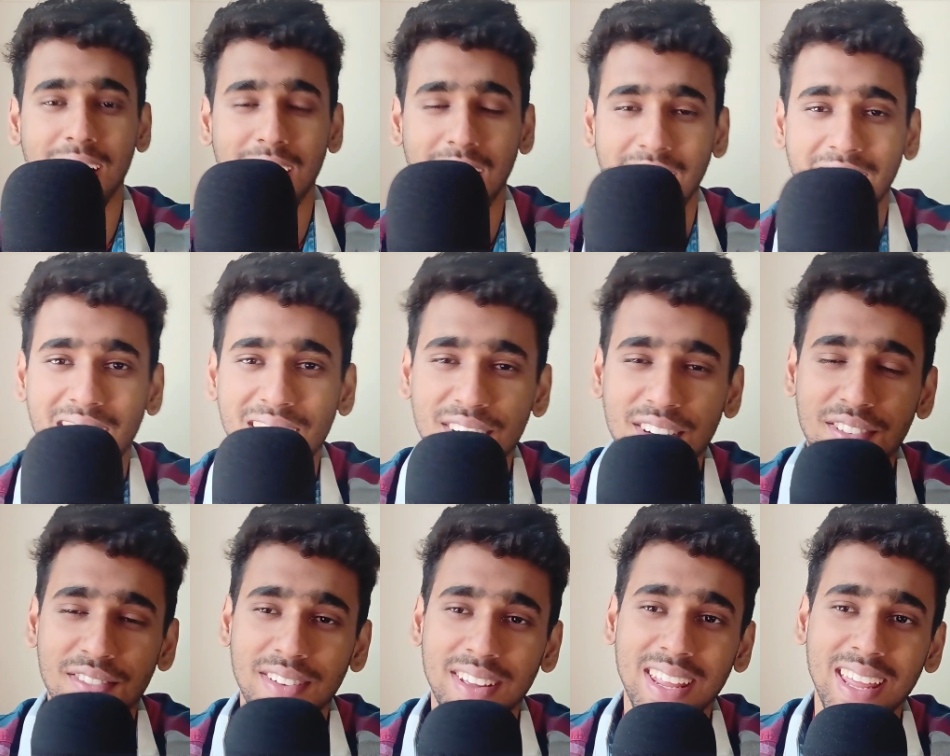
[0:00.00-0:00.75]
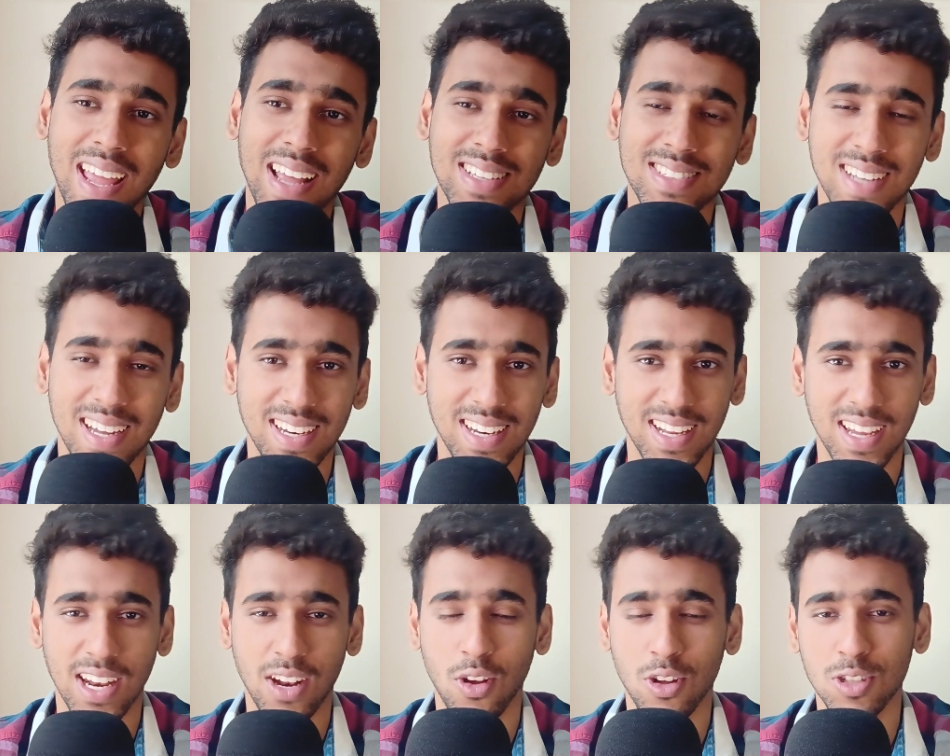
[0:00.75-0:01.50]
I have a very
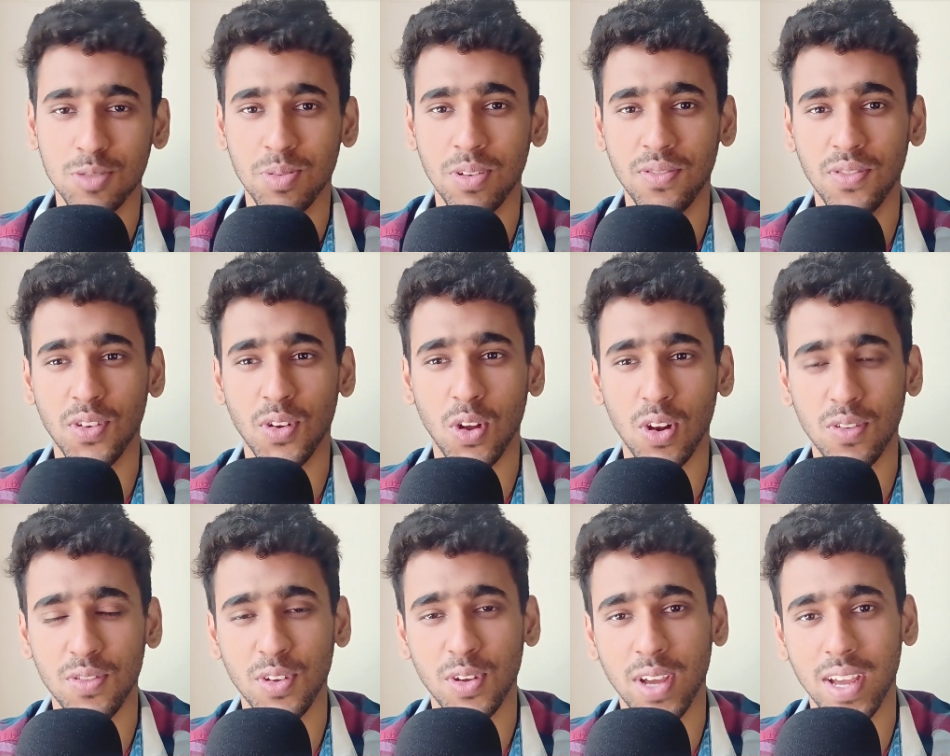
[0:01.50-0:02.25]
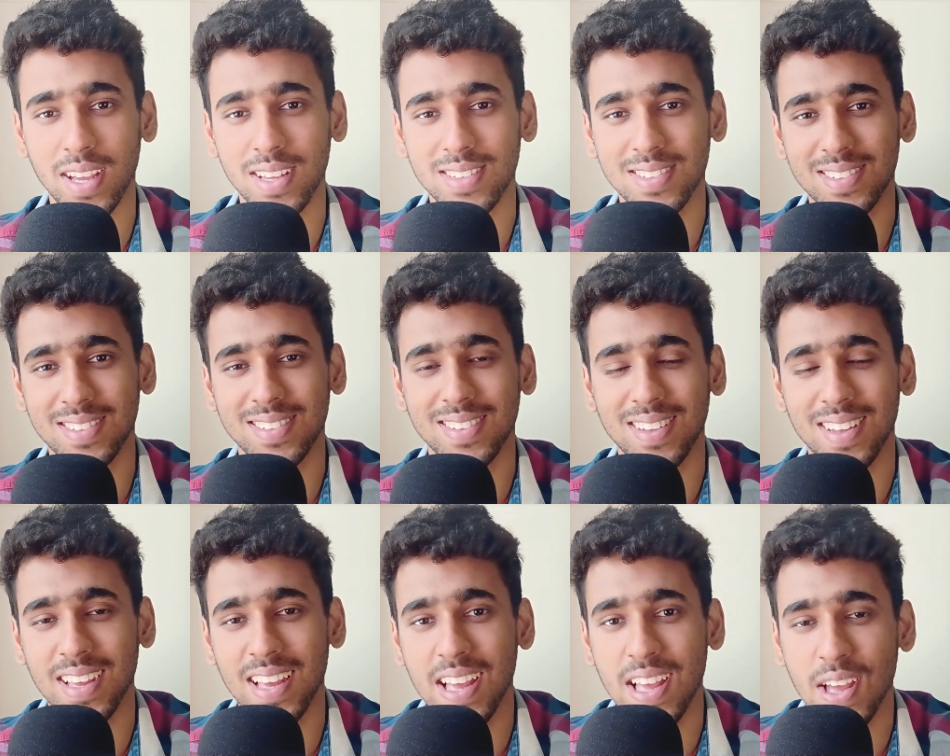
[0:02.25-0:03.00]
exciting announcement for all of you guys.
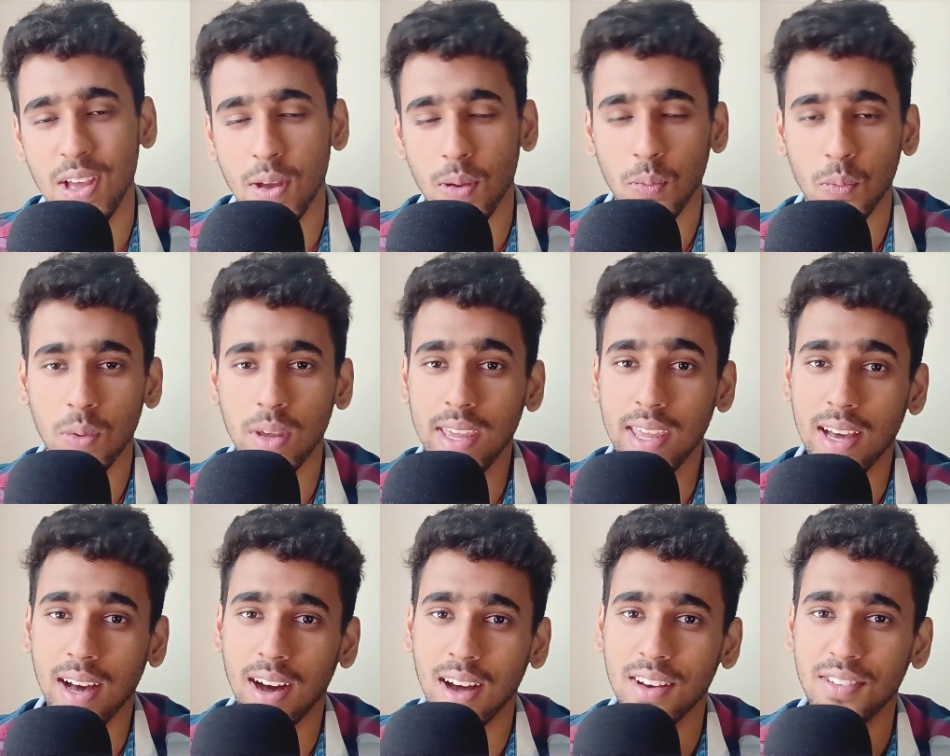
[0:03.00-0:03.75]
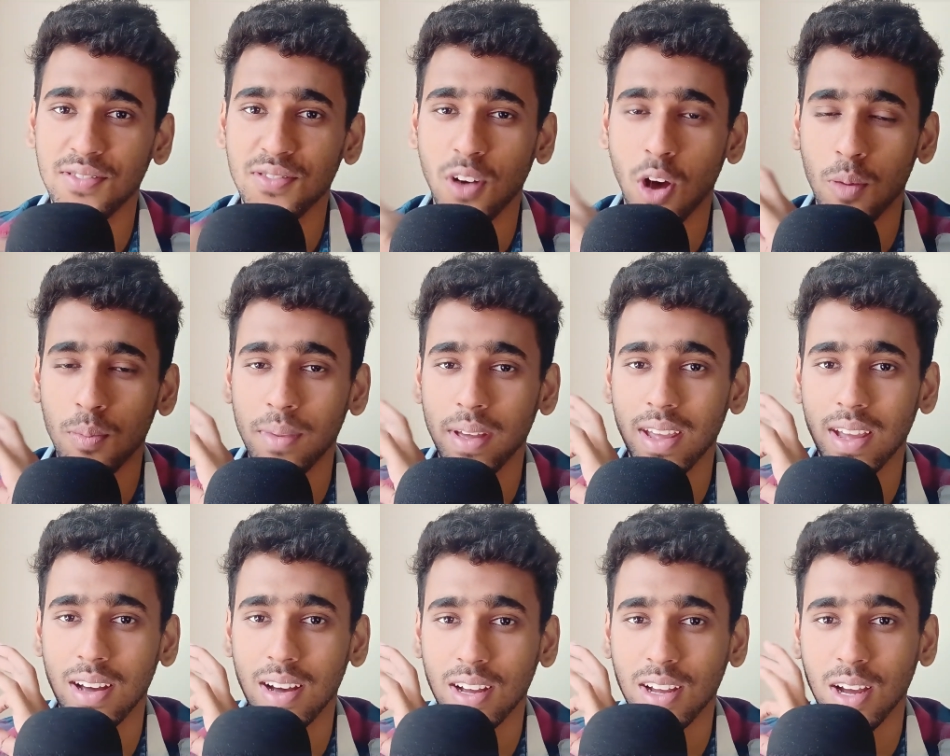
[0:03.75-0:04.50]
We are
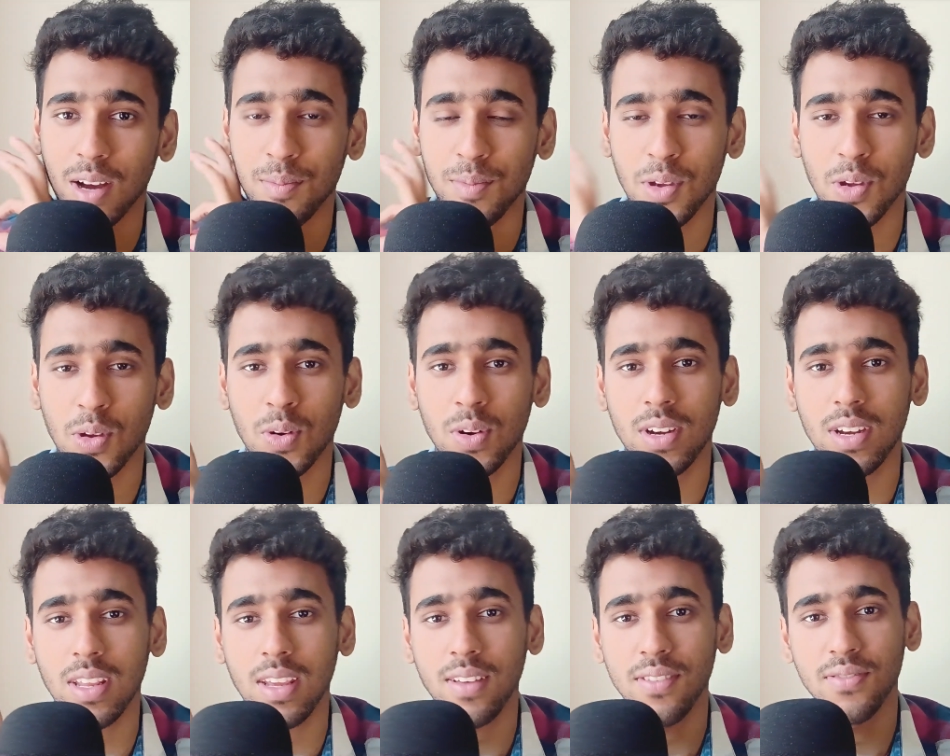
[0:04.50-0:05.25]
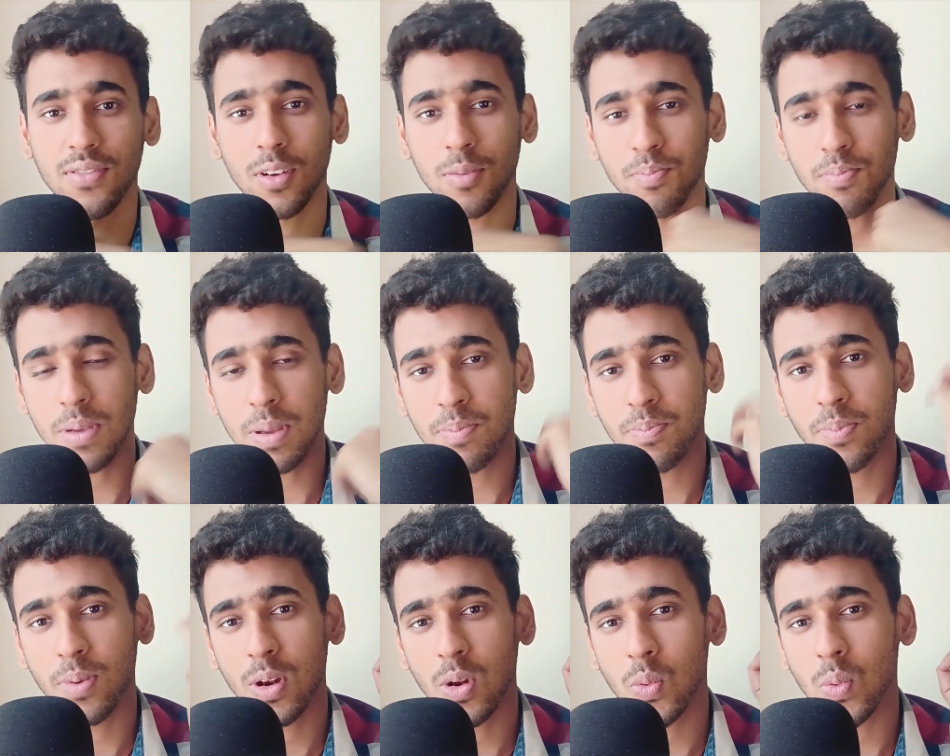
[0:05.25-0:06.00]
forming a community for
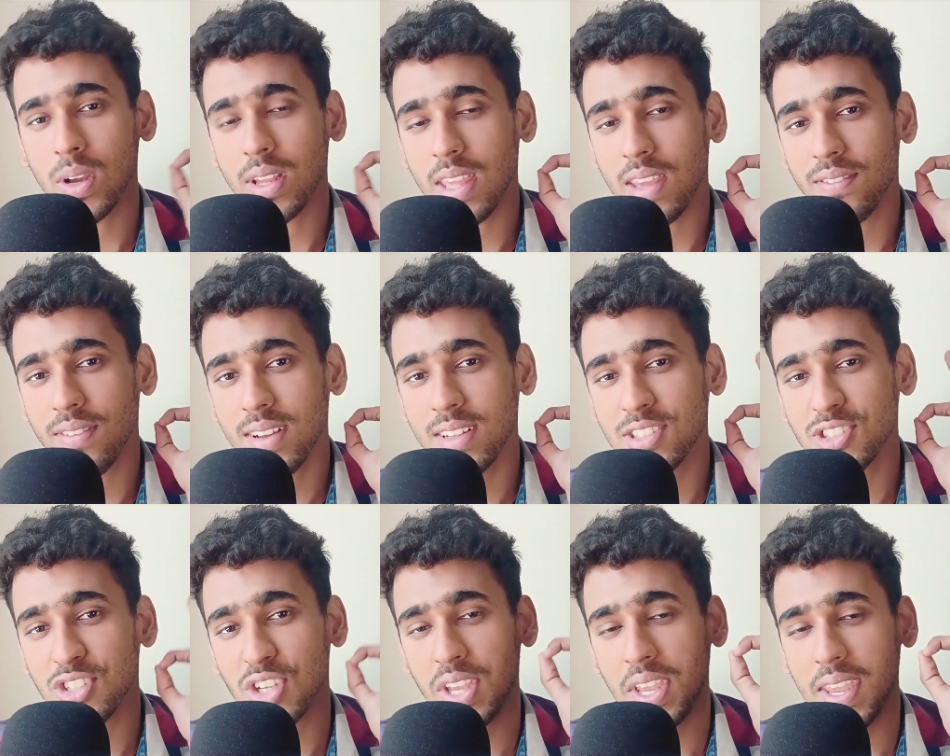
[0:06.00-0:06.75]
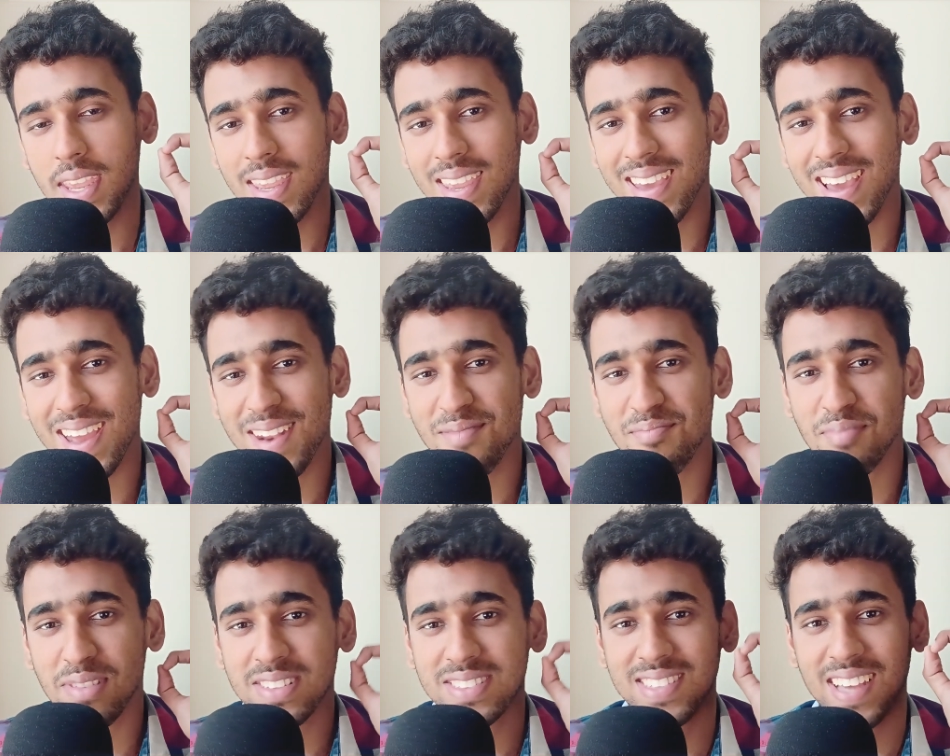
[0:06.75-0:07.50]
people who are giving JEE
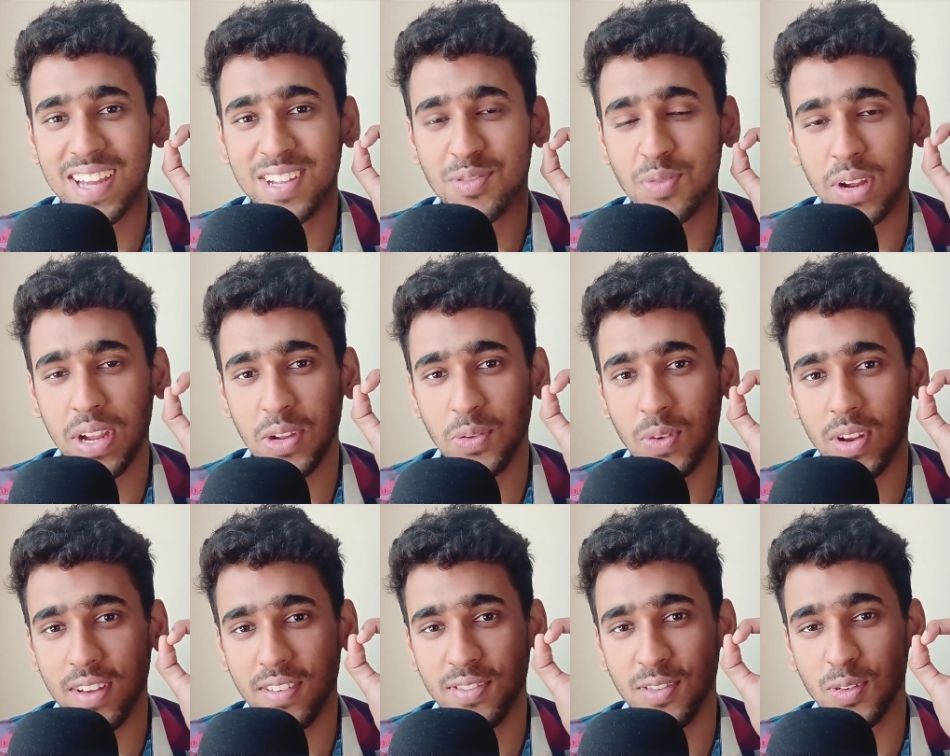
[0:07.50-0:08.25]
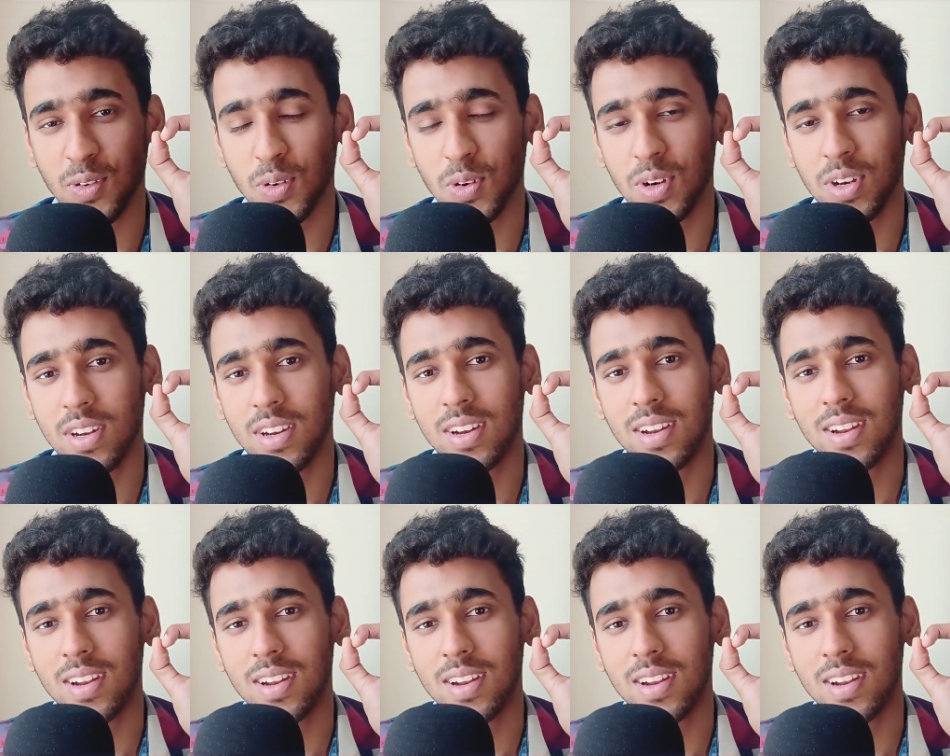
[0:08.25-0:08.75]
and BITSAT 2024.